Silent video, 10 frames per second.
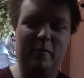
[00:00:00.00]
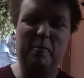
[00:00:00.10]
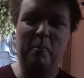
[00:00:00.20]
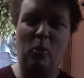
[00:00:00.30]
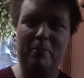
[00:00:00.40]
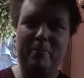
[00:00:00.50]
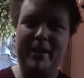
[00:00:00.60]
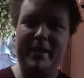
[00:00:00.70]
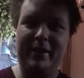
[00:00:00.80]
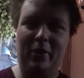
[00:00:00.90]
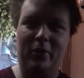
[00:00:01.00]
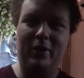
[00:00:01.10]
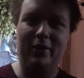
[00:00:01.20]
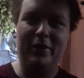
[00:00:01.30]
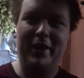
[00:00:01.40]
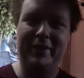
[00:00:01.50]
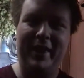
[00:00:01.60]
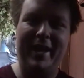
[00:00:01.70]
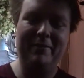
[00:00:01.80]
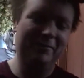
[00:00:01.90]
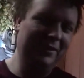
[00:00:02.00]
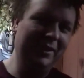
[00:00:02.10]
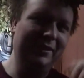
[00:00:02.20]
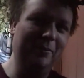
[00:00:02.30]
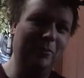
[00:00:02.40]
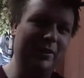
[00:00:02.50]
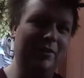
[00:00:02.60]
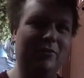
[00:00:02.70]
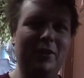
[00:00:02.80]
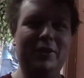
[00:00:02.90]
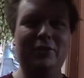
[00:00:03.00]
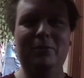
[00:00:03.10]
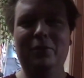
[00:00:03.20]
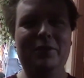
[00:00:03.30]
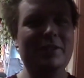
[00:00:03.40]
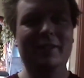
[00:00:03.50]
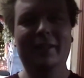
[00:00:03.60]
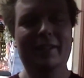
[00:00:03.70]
more mediocre than the Brendan Fraser movies.